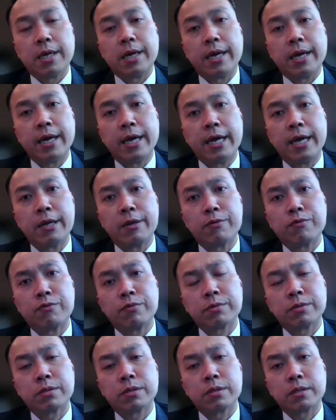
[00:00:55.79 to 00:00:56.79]

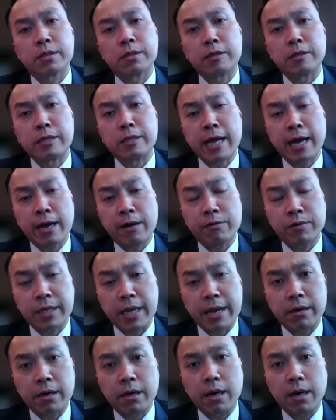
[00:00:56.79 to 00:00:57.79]
And now
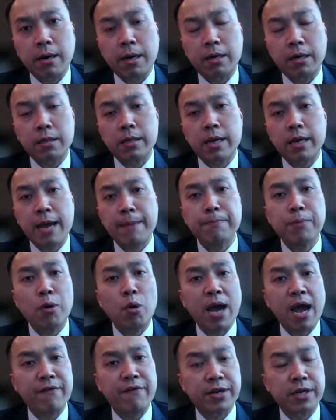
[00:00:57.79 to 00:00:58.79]
there are
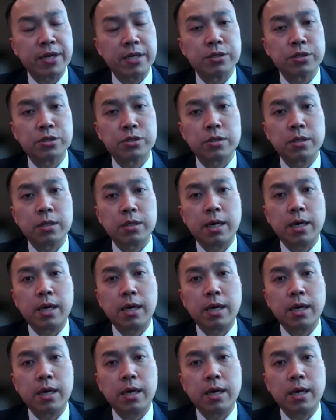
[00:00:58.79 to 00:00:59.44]
ample evidence,